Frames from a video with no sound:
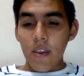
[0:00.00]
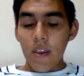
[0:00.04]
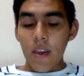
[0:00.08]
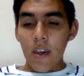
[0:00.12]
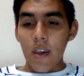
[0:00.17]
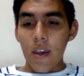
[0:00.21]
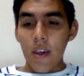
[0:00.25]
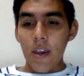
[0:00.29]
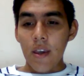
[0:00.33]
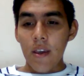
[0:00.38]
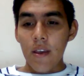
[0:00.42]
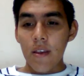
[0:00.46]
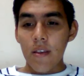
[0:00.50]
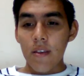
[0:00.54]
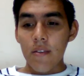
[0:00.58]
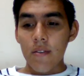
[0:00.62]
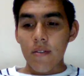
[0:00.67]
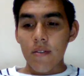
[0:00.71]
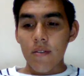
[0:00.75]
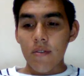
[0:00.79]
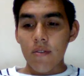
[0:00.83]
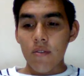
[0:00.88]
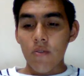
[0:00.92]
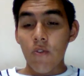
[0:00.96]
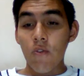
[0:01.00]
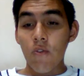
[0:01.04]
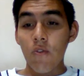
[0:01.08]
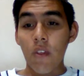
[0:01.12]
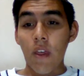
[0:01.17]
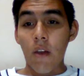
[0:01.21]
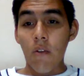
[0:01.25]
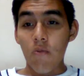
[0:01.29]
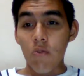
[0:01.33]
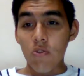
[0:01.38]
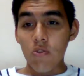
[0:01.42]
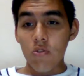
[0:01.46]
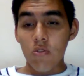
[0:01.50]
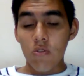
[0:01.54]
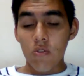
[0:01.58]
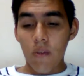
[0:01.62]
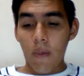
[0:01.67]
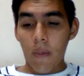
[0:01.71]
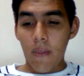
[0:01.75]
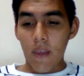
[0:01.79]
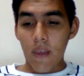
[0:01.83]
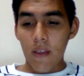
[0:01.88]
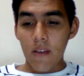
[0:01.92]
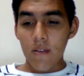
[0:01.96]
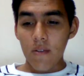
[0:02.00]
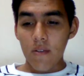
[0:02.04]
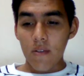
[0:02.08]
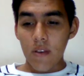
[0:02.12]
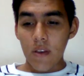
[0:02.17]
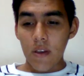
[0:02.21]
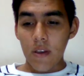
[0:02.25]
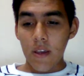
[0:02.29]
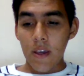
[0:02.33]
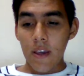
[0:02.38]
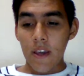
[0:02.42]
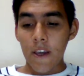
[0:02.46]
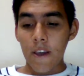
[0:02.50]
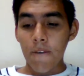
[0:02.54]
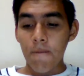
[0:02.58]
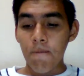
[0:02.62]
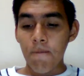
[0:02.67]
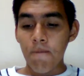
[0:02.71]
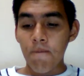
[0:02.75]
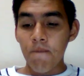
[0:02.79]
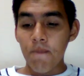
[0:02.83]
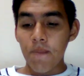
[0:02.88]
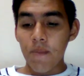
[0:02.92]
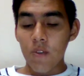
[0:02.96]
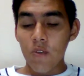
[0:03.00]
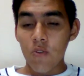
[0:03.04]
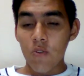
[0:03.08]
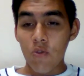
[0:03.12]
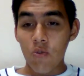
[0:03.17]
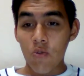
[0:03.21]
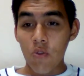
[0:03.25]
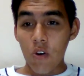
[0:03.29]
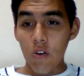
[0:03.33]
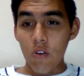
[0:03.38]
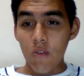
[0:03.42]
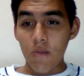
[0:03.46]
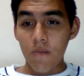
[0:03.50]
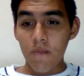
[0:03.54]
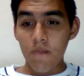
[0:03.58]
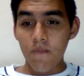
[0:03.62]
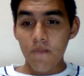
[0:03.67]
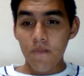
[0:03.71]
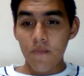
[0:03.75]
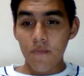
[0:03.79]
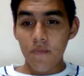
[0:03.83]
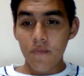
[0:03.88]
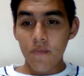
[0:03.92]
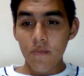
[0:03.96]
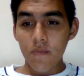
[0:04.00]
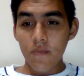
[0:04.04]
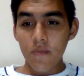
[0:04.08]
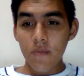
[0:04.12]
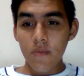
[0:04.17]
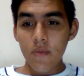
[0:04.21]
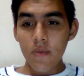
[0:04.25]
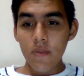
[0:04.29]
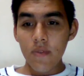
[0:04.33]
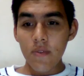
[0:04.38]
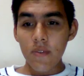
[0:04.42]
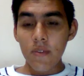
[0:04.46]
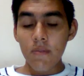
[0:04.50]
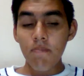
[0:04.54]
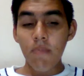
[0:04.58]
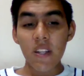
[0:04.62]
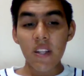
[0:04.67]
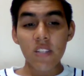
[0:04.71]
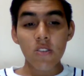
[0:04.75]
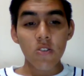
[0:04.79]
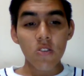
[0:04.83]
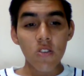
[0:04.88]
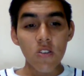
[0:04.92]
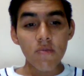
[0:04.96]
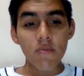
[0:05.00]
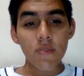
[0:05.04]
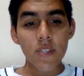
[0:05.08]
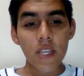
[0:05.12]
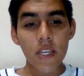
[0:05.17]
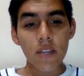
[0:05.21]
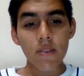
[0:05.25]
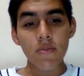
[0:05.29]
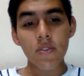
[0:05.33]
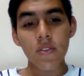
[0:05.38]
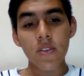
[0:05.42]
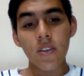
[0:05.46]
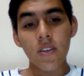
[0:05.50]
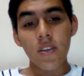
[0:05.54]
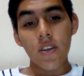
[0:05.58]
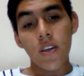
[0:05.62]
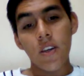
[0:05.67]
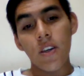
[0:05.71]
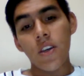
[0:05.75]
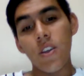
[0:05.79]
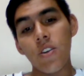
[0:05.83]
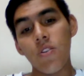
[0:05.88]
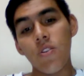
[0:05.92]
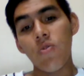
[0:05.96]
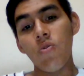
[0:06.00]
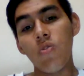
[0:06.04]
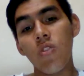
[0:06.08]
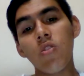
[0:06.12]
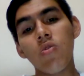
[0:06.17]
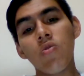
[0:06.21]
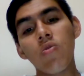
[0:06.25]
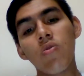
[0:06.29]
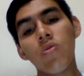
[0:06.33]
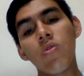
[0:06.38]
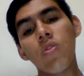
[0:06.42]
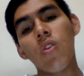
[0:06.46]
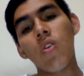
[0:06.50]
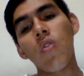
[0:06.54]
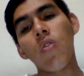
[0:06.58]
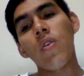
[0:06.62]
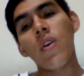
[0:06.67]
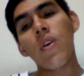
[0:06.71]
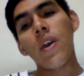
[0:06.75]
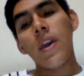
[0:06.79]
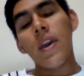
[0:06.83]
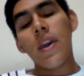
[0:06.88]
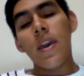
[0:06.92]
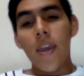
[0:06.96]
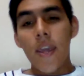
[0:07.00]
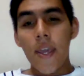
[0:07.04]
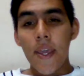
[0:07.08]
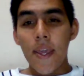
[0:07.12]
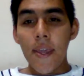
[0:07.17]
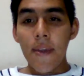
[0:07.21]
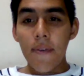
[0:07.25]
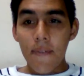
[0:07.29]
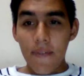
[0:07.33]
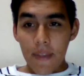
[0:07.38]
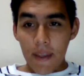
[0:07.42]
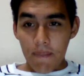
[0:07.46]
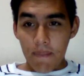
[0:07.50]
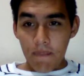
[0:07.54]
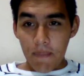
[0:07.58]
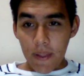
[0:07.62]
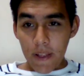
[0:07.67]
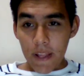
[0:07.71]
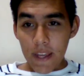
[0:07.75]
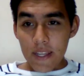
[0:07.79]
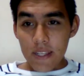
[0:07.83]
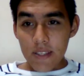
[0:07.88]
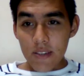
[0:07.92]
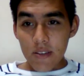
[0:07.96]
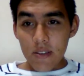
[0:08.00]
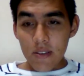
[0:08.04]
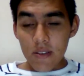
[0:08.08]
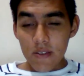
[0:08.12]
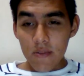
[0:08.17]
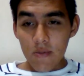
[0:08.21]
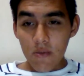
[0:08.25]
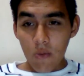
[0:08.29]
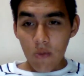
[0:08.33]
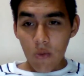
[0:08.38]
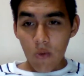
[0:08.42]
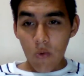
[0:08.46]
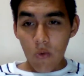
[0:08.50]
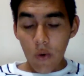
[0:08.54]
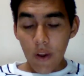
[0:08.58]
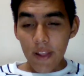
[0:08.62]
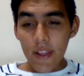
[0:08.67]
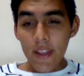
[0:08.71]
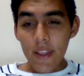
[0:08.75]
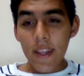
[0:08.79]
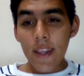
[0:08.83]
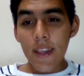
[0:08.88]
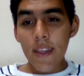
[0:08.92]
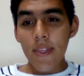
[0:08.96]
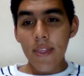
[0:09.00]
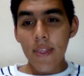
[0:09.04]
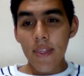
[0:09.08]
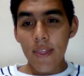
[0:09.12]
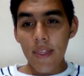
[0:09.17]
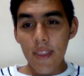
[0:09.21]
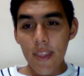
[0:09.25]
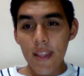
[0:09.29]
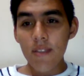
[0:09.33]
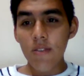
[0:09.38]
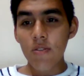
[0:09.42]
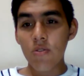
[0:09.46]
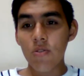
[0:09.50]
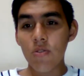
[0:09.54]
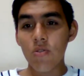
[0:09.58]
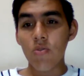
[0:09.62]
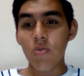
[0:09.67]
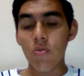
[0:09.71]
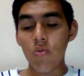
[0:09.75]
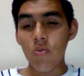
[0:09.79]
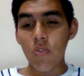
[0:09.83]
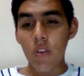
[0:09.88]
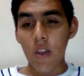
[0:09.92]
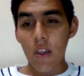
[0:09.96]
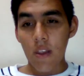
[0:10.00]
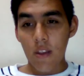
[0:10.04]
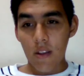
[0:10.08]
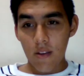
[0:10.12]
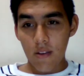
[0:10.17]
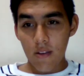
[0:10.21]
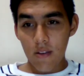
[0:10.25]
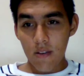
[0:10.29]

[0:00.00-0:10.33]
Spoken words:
and through the roots to grow. But sometimes you need to know if the place really needs to do that.